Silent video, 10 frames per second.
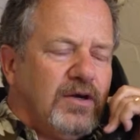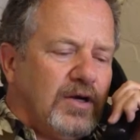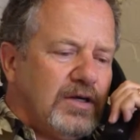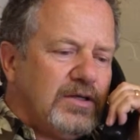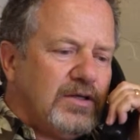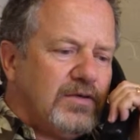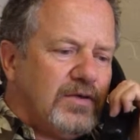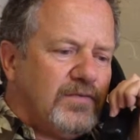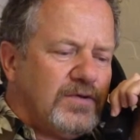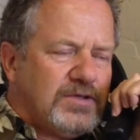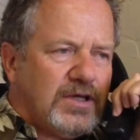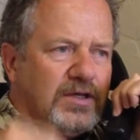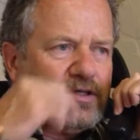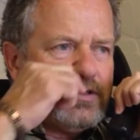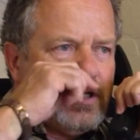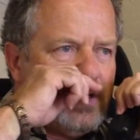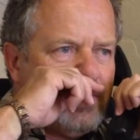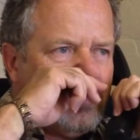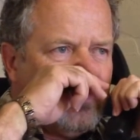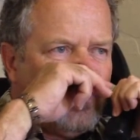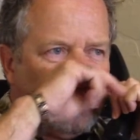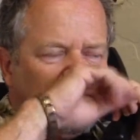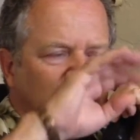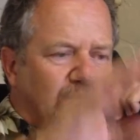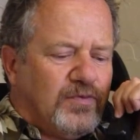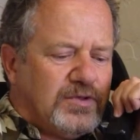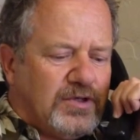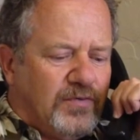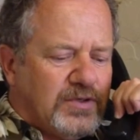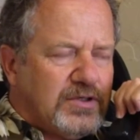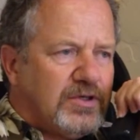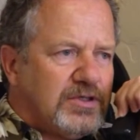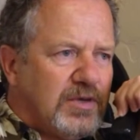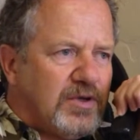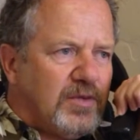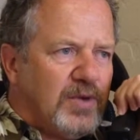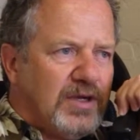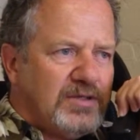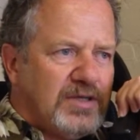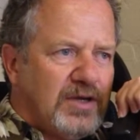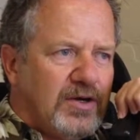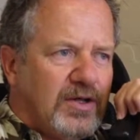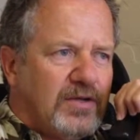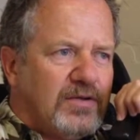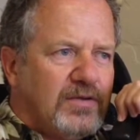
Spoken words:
All right, yeah, the first thing is, well, first off, what's a good time to come by on Saturday?